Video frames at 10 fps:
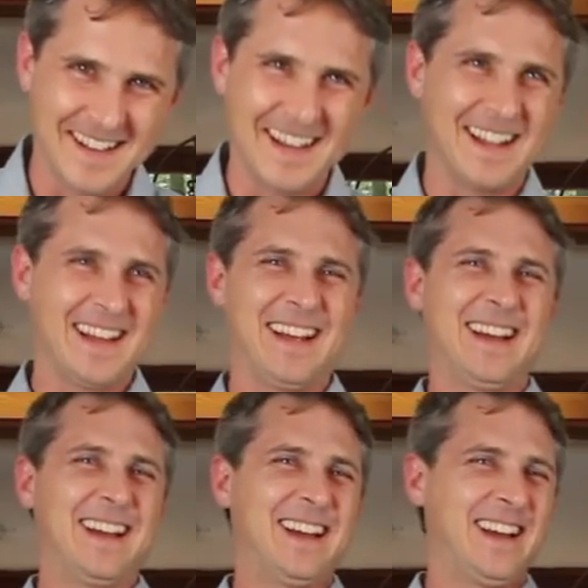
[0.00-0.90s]

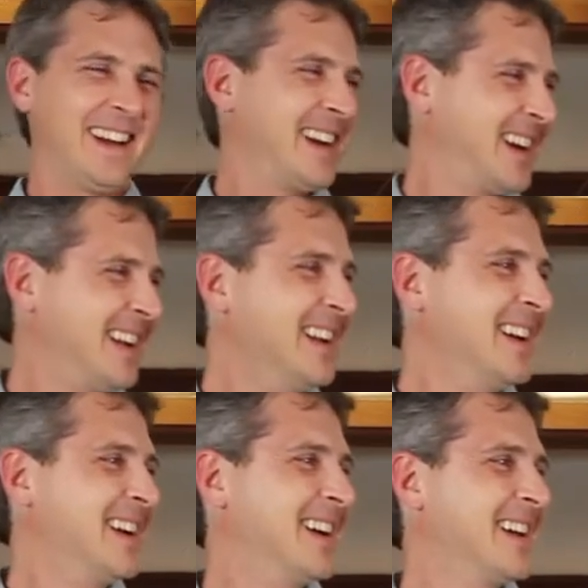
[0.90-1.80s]

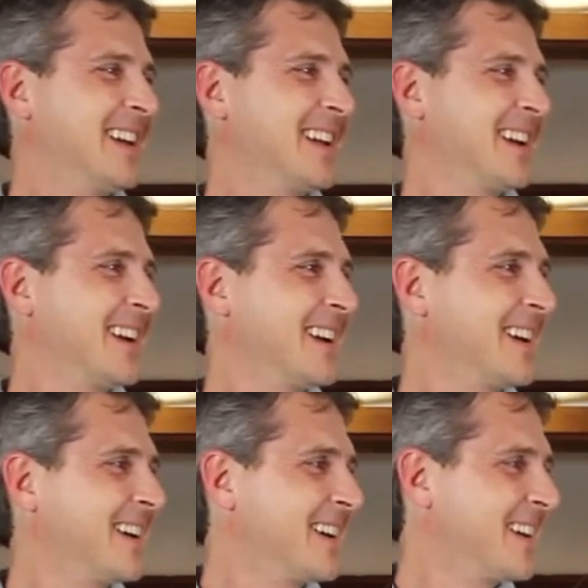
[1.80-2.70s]

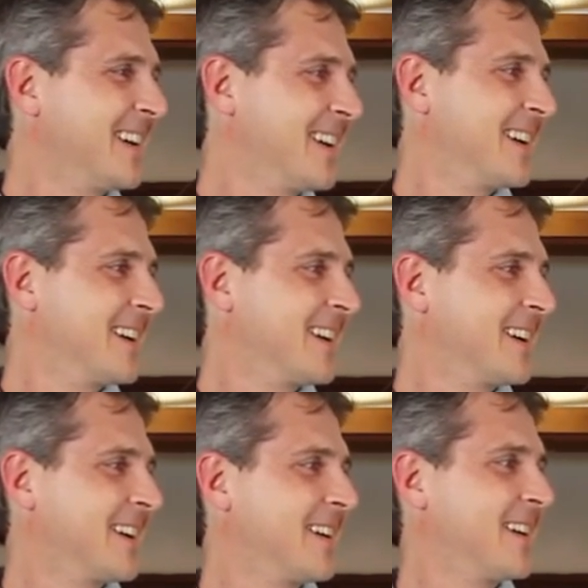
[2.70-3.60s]

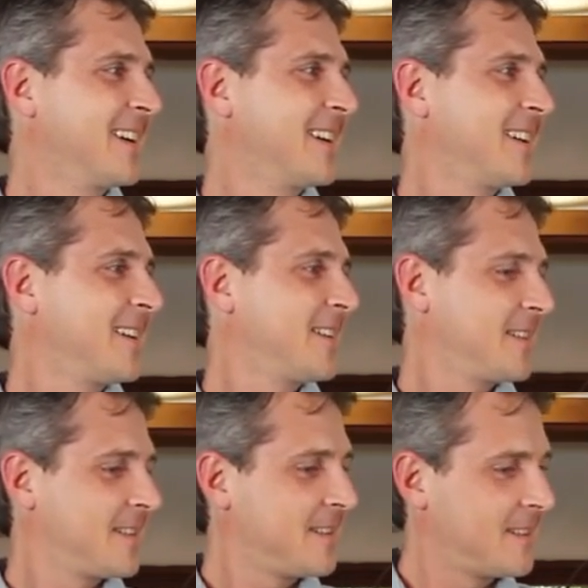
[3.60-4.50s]

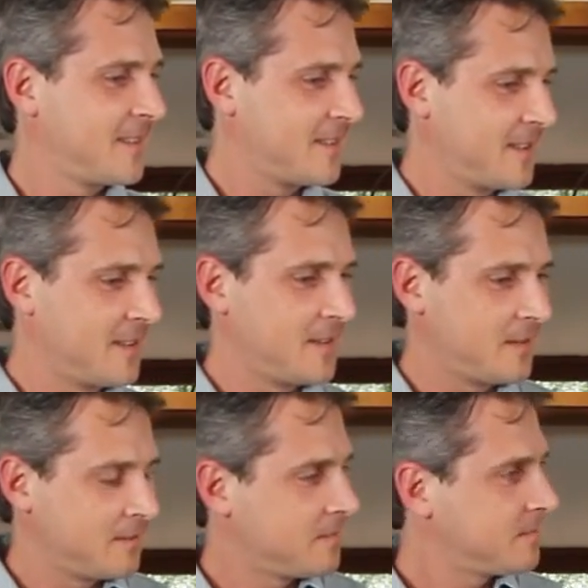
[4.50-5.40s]
The person shown says nothing.